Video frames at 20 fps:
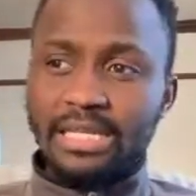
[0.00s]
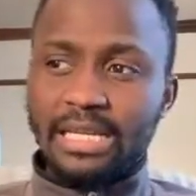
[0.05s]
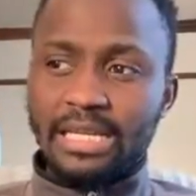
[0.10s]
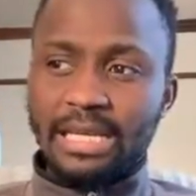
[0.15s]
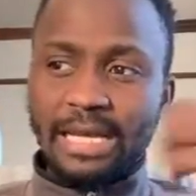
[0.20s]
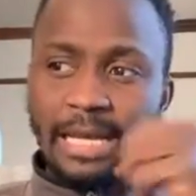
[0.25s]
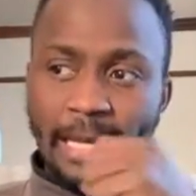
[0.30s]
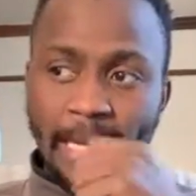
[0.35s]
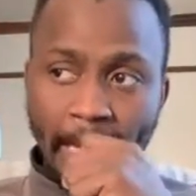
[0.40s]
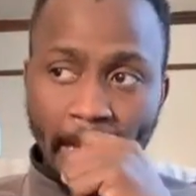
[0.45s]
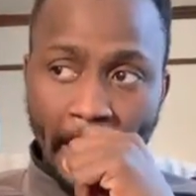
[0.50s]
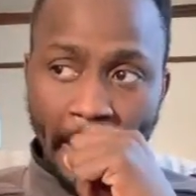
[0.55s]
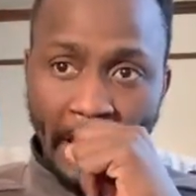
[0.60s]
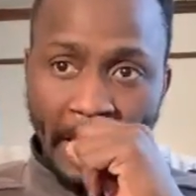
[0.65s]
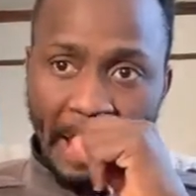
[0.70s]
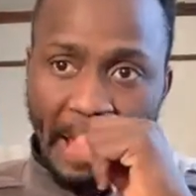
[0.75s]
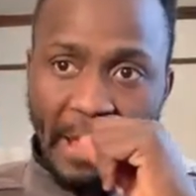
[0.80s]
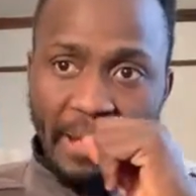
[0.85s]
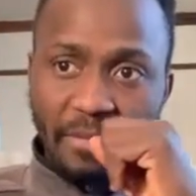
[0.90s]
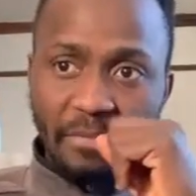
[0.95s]
And then
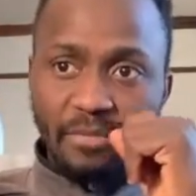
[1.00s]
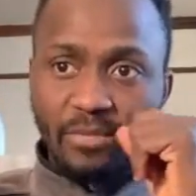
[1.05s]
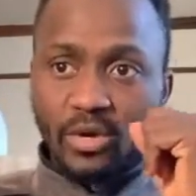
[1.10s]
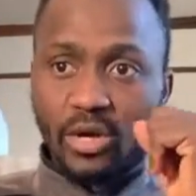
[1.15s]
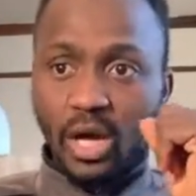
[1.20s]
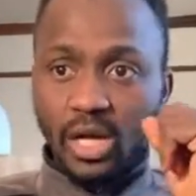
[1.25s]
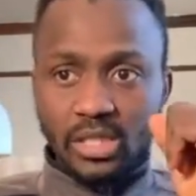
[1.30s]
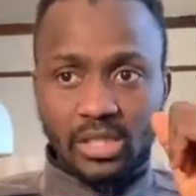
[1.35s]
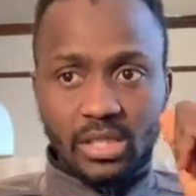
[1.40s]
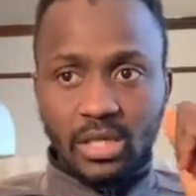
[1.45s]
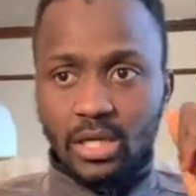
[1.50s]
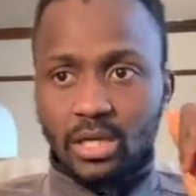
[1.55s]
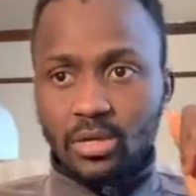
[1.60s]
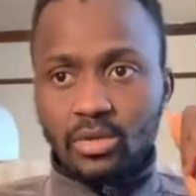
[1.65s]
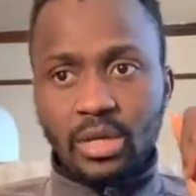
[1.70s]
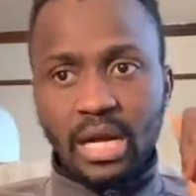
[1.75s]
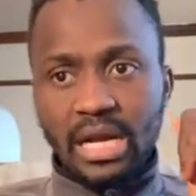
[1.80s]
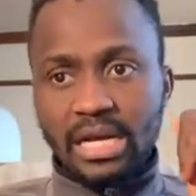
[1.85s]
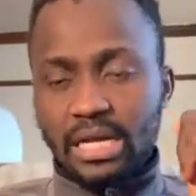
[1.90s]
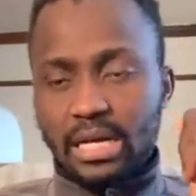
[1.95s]
got so
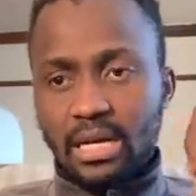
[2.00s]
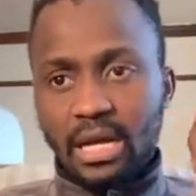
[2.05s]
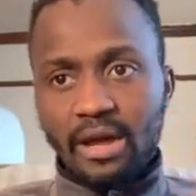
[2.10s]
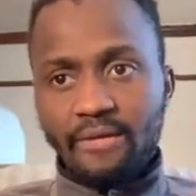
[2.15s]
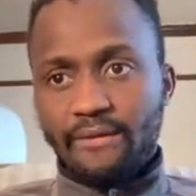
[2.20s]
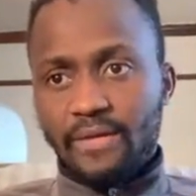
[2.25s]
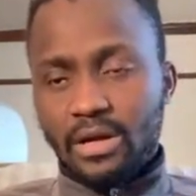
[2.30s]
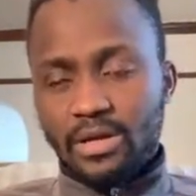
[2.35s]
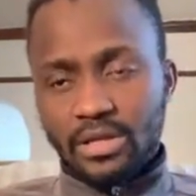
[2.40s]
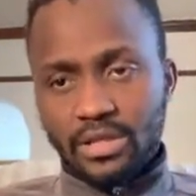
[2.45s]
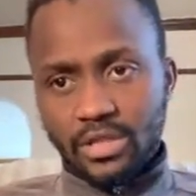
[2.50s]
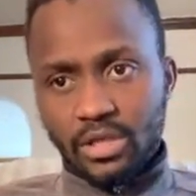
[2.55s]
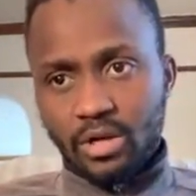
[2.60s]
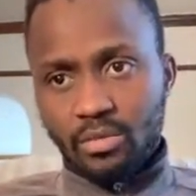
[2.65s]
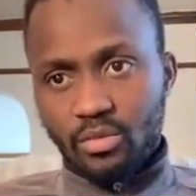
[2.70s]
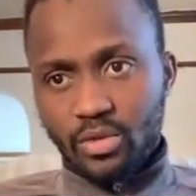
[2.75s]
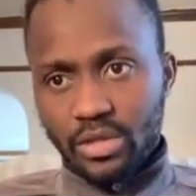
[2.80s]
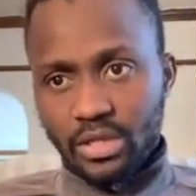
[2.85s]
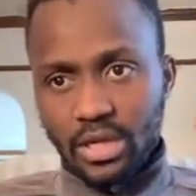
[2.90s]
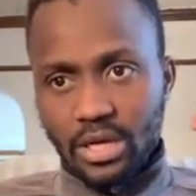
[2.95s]
good, I found a
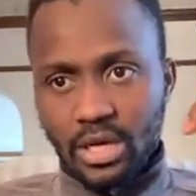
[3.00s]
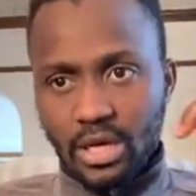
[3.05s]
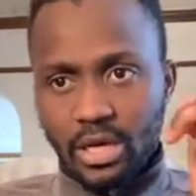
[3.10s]
job with